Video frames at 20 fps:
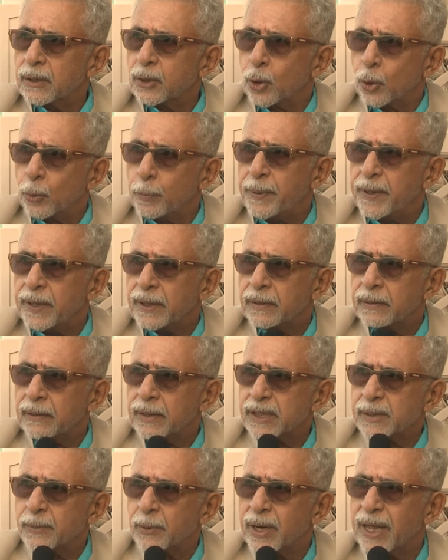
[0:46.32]
coping.
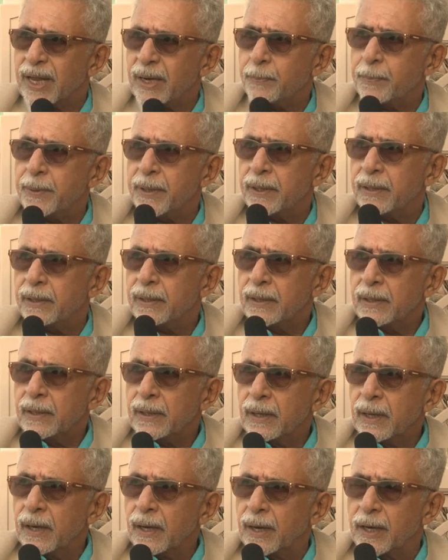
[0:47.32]
It's about helping
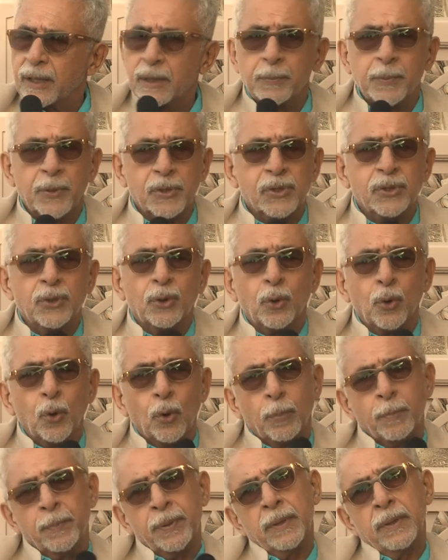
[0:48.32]
another person
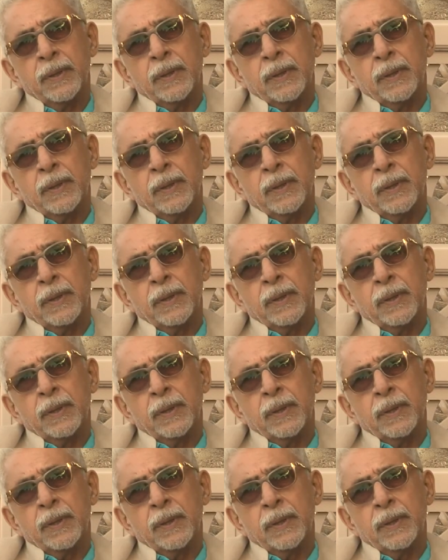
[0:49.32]
cope.